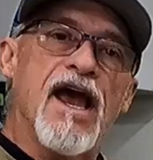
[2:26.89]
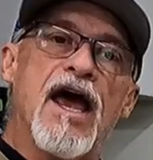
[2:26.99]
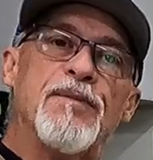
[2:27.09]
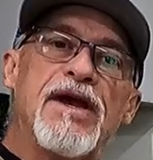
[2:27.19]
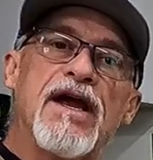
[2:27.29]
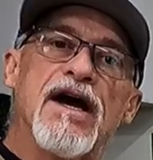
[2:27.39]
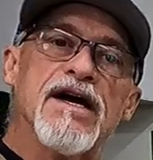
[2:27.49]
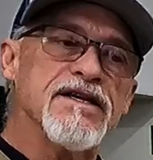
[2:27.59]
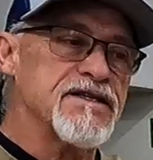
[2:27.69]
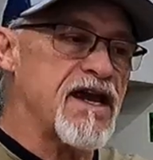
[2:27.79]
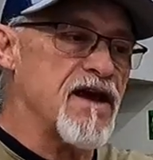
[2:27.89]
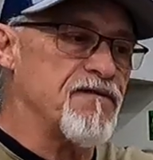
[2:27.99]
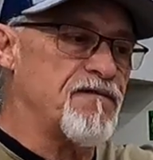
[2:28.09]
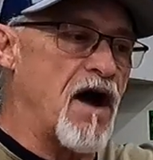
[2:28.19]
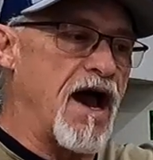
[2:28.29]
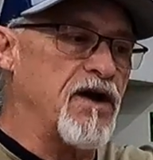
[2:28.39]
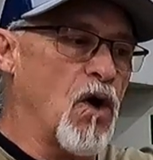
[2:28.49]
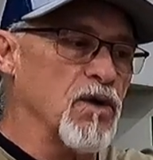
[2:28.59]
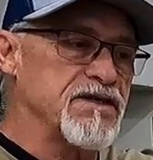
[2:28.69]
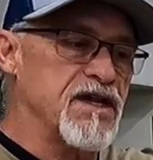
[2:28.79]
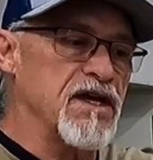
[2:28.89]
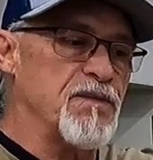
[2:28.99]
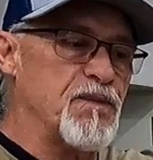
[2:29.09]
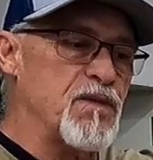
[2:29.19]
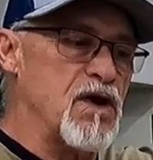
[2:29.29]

And because if I know it's gonna,